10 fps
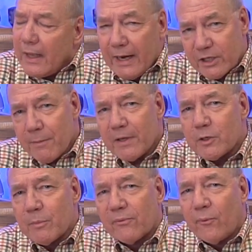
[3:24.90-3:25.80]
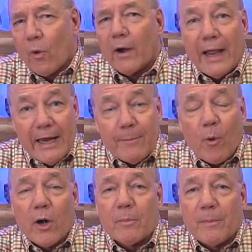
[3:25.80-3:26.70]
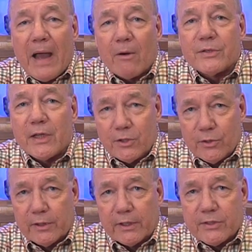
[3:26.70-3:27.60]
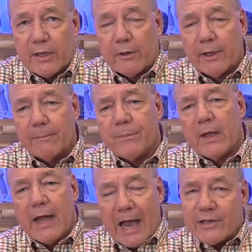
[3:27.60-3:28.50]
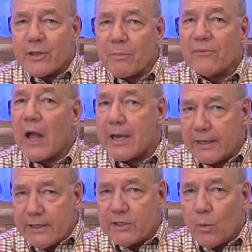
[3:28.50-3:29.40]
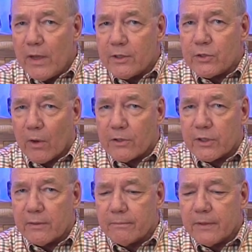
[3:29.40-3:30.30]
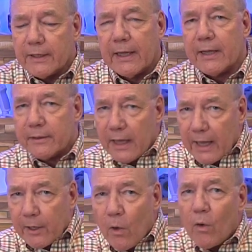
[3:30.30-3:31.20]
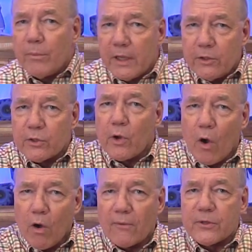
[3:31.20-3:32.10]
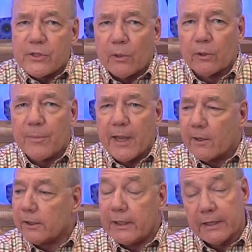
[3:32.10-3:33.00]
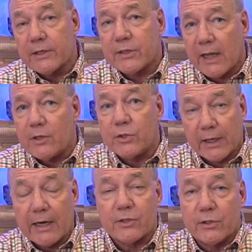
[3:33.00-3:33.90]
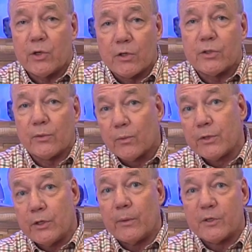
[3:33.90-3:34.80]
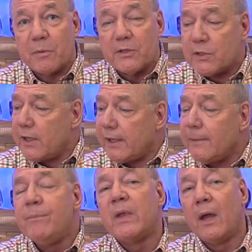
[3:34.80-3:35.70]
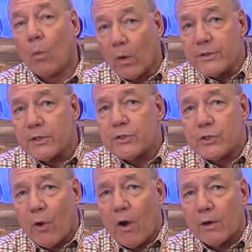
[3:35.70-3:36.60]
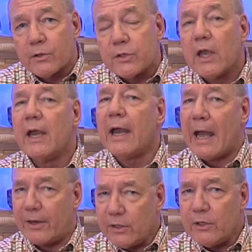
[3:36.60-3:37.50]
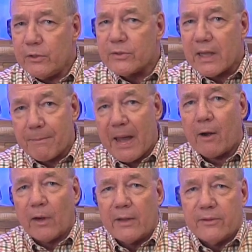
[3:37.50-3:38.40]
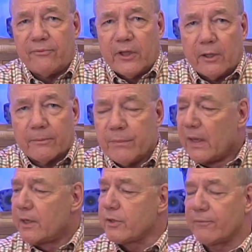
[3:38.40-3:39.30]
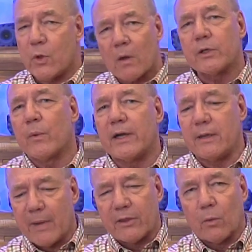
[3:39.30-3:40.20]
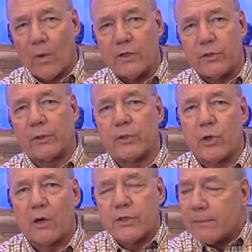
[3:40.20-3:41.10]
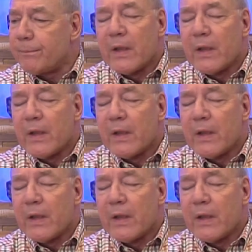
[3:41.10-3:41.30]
And as I mentioned before, any portable power station you're considering has to provide an easy way to charge it, again, at home, in your car, off a solar panel, and in this case, you can actually charge it through the USB-C. Once it's charged, how do you use that power out in the field? So I've talked already about the ways you can charge it.